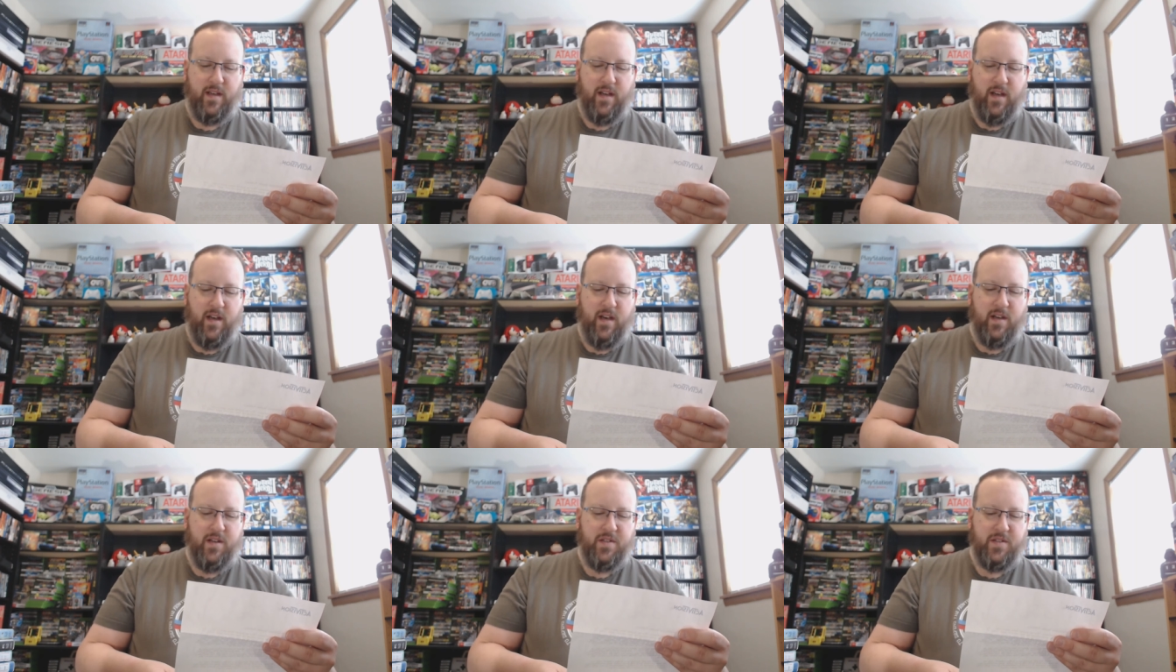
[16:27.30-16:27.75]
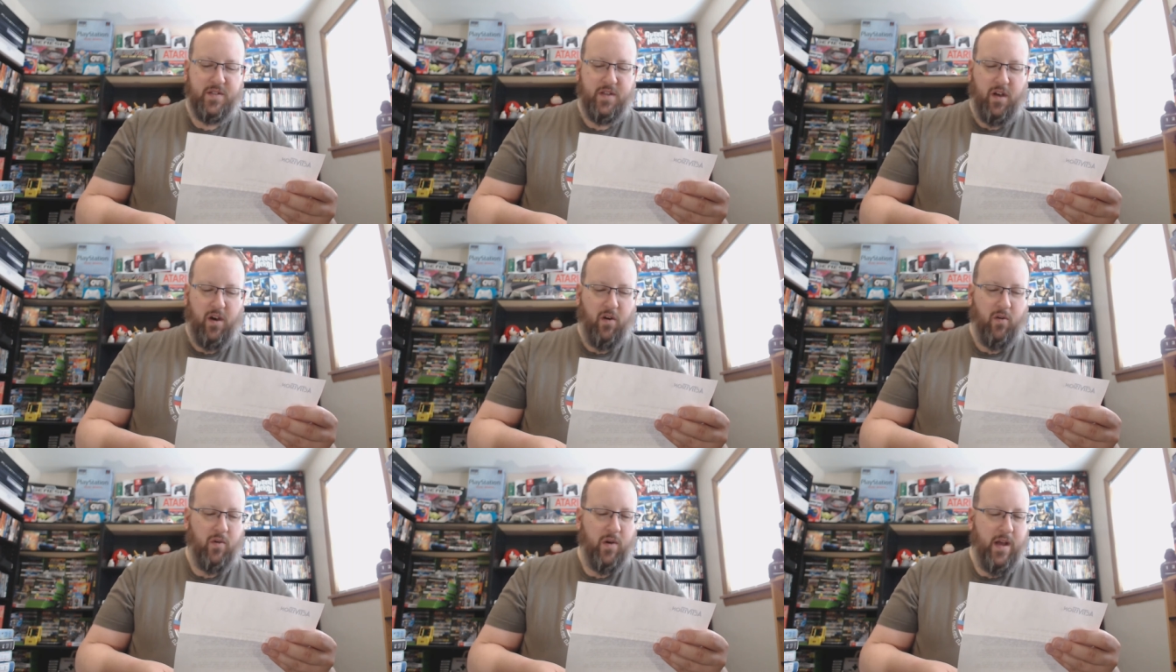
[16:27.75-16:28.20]

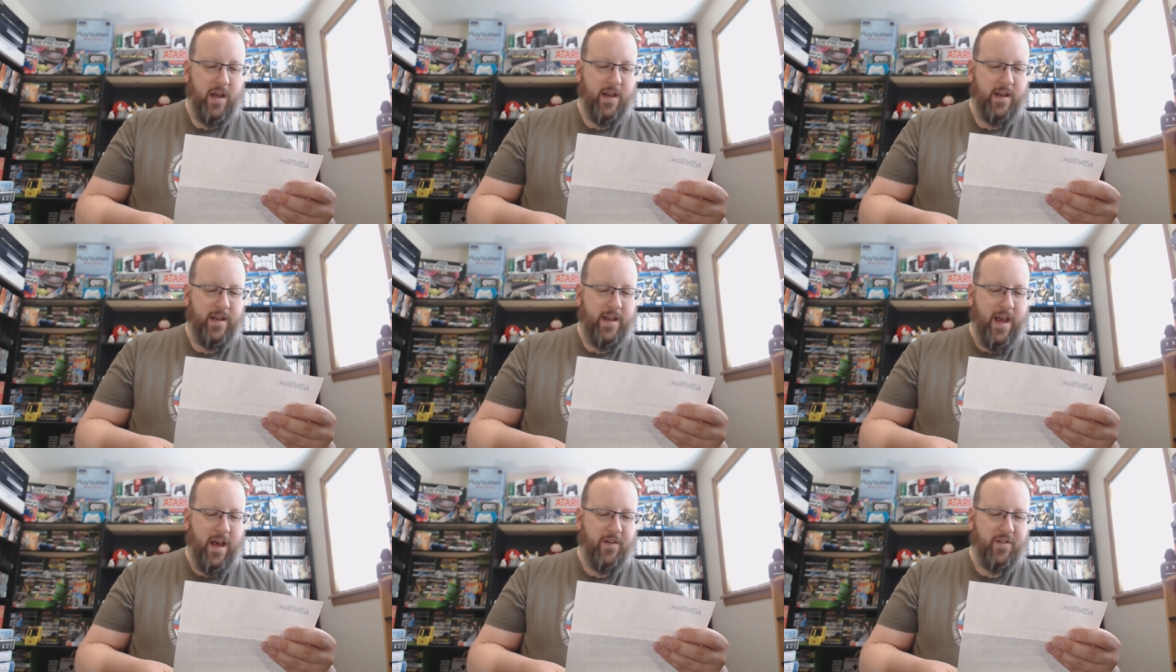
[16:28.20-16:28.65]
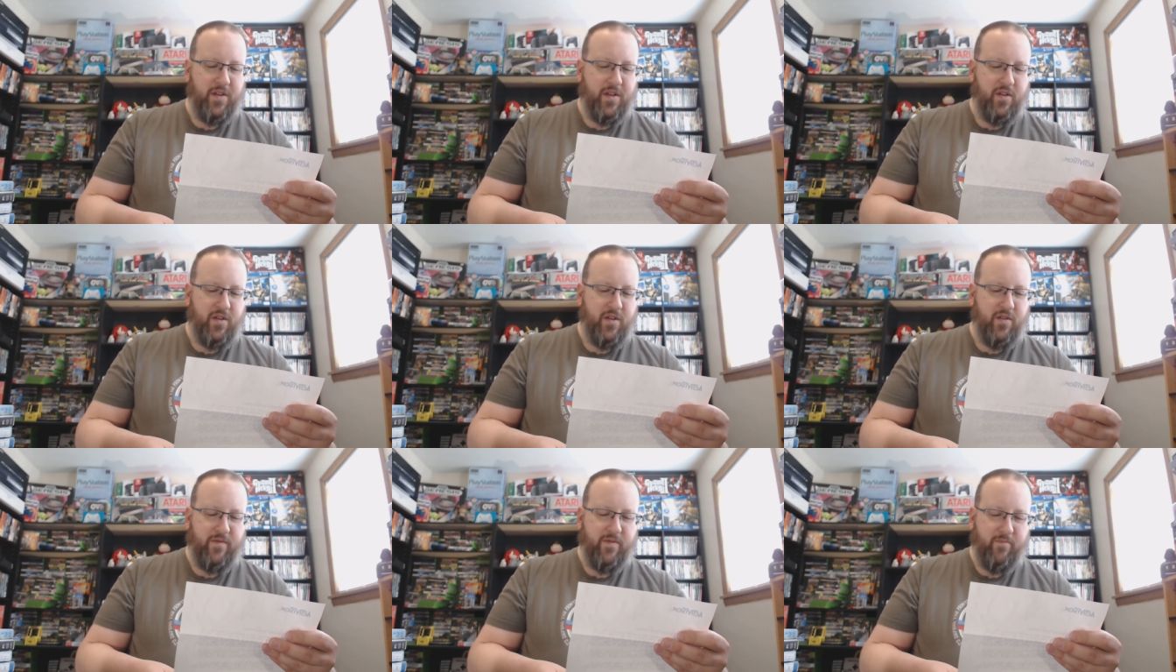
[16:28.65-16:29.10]
So, now that
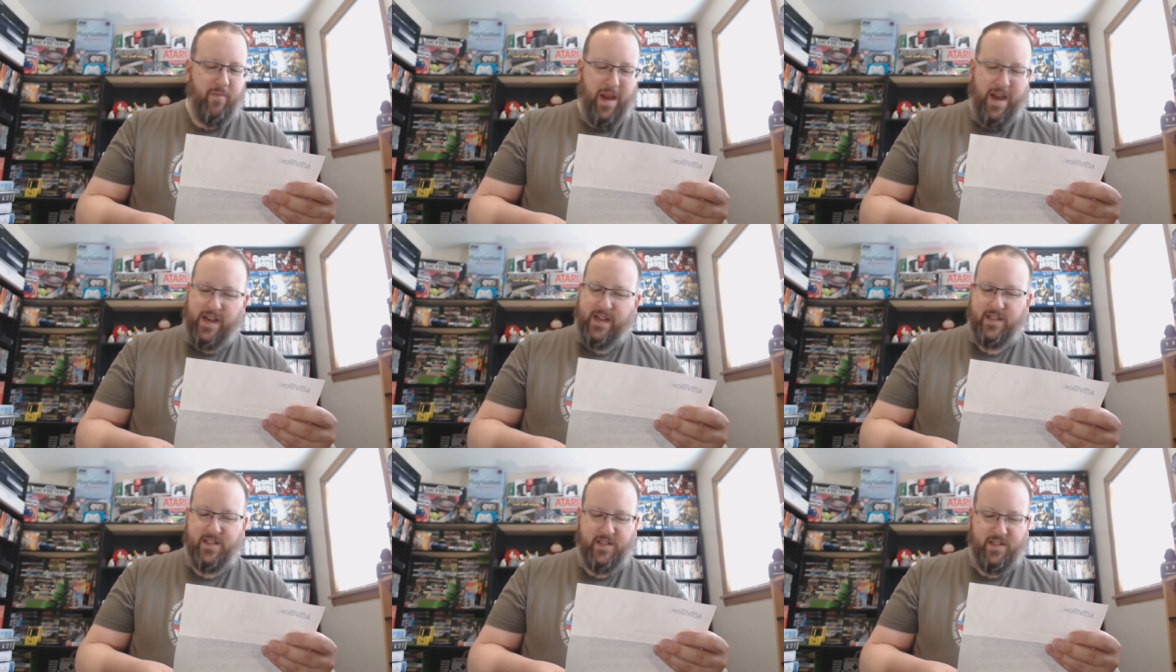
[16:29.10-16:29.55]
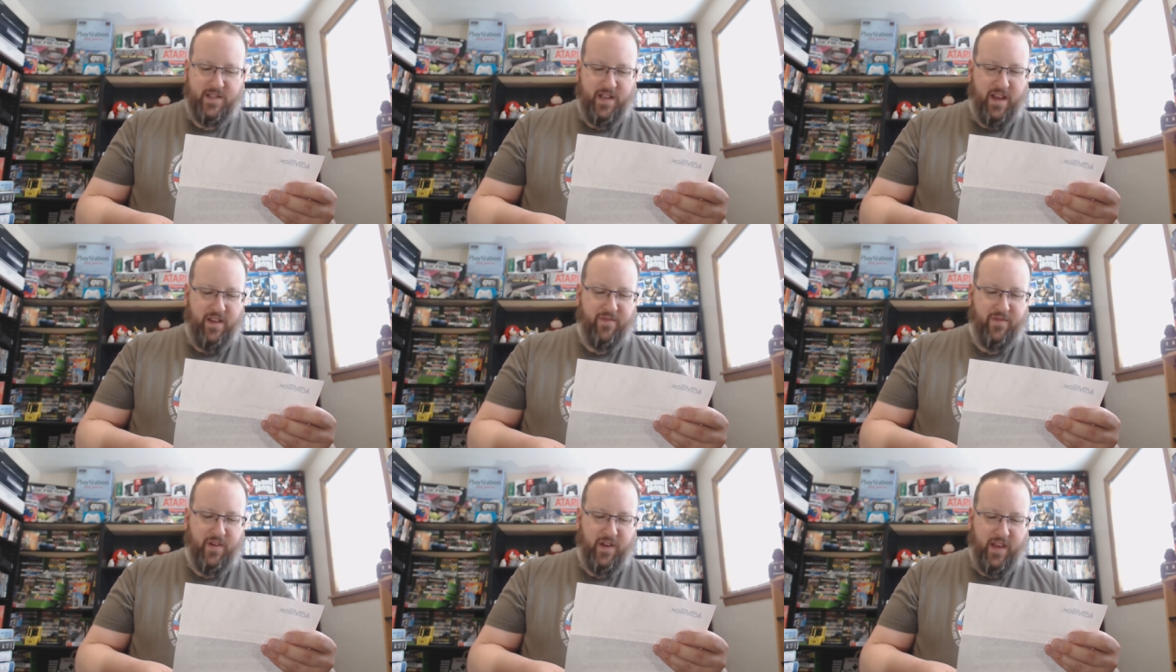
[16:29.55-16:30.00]
you've made it
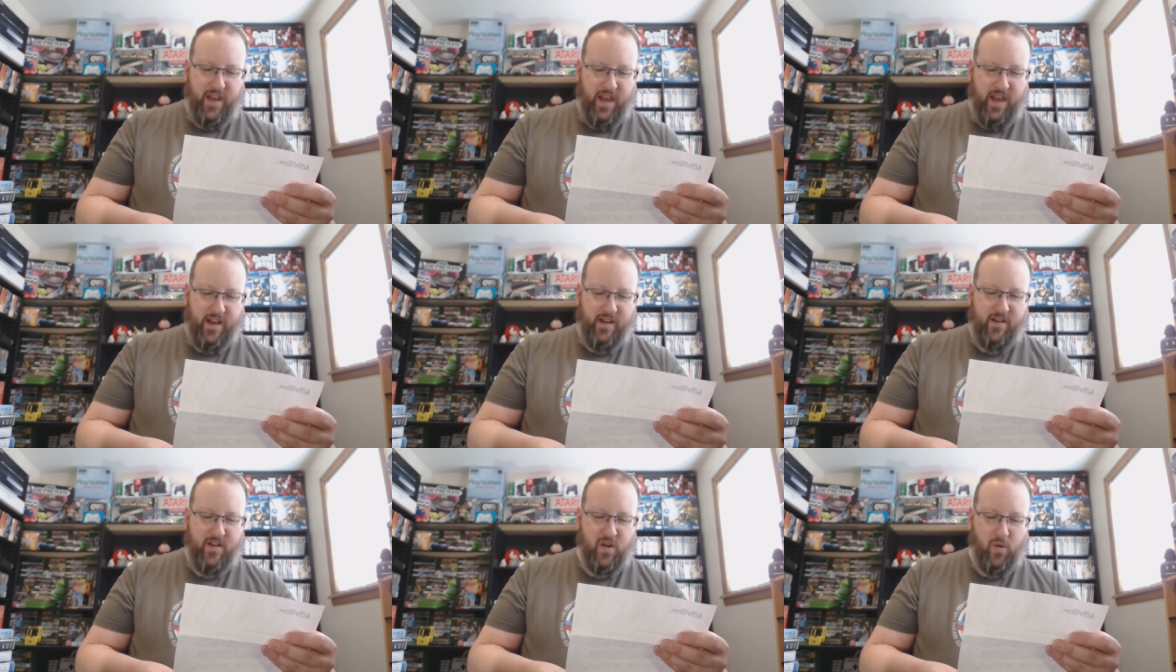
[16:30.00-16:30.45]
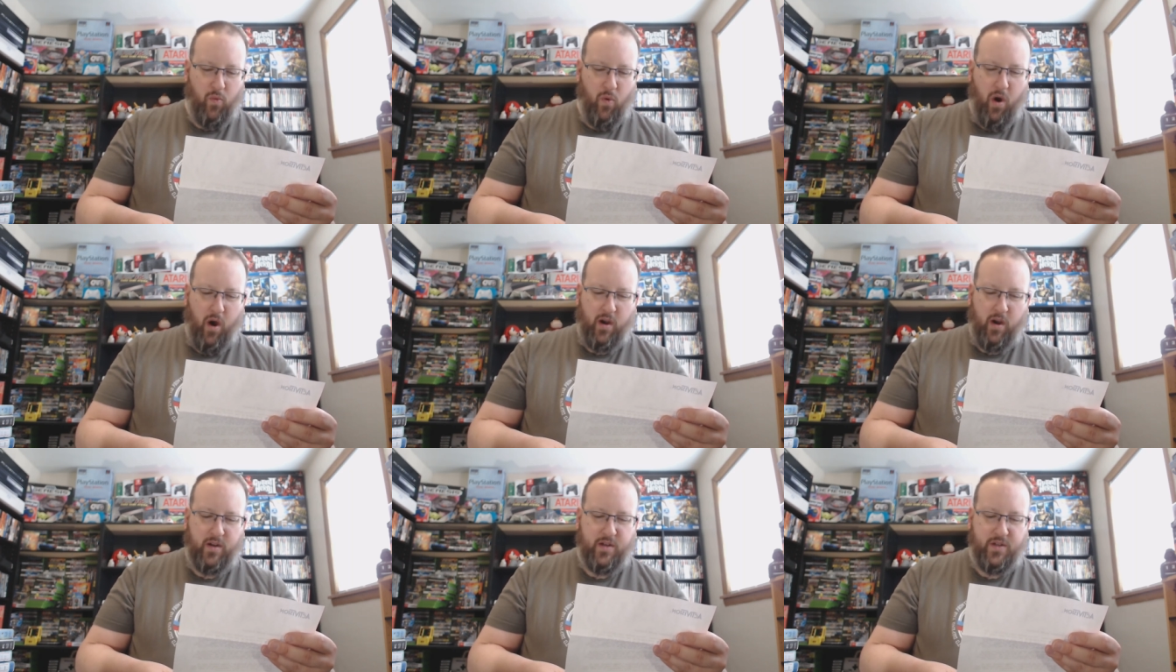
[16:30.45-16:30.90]
safe again to
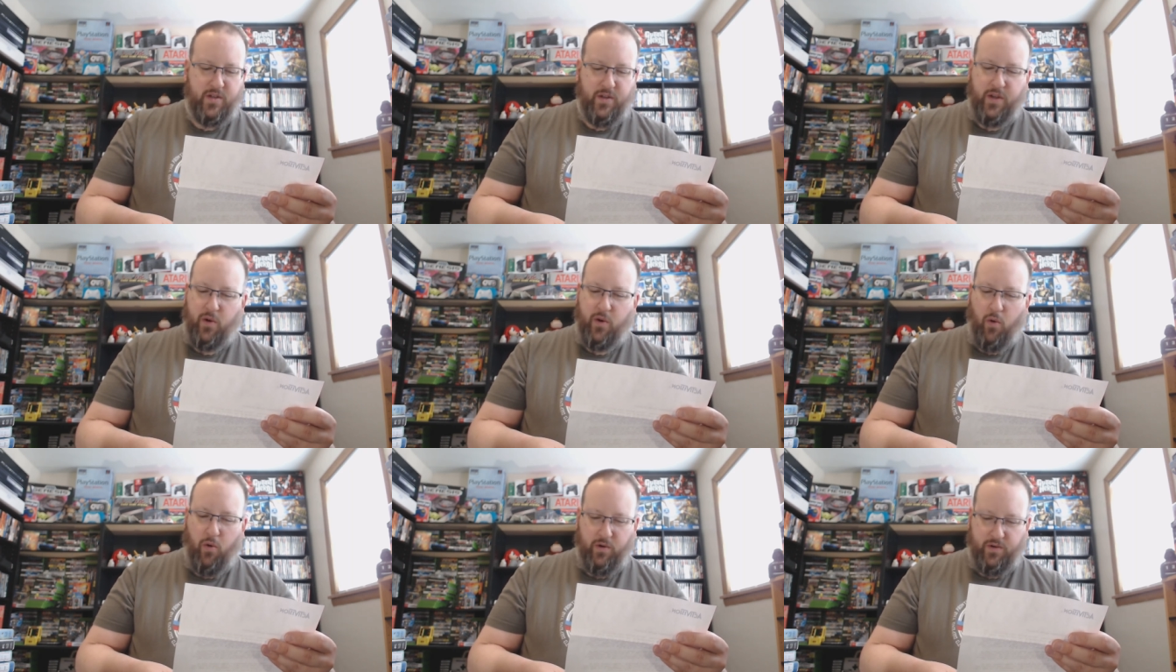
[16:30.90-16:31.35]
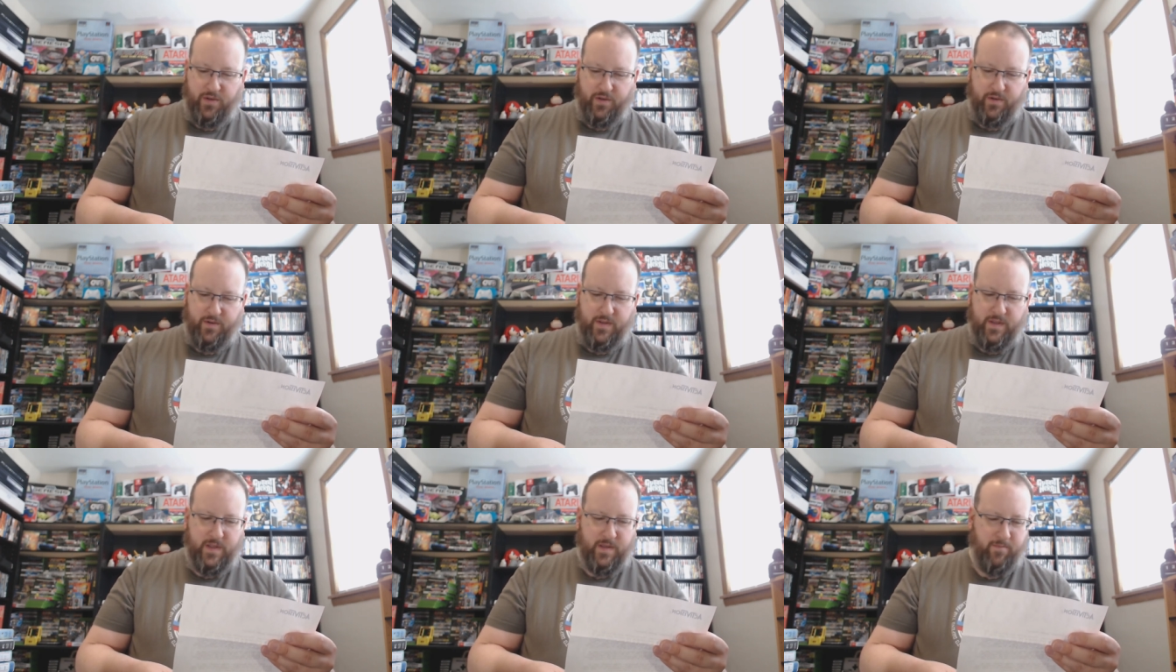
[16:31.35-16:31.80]
walk the
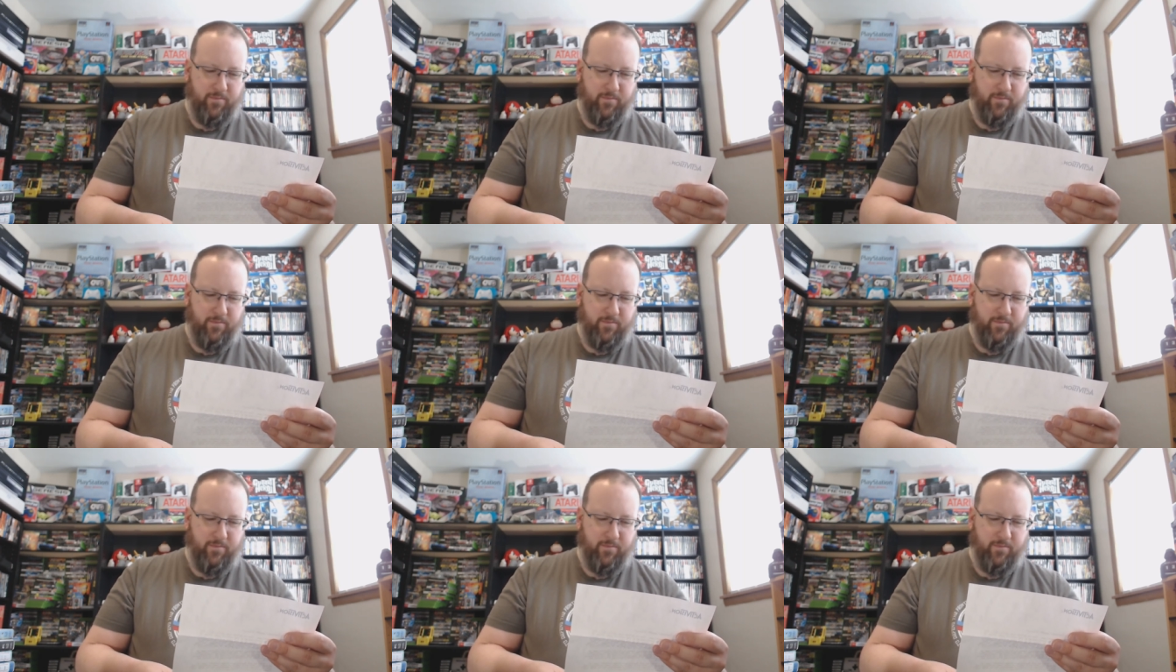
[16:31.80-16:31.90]
orchards,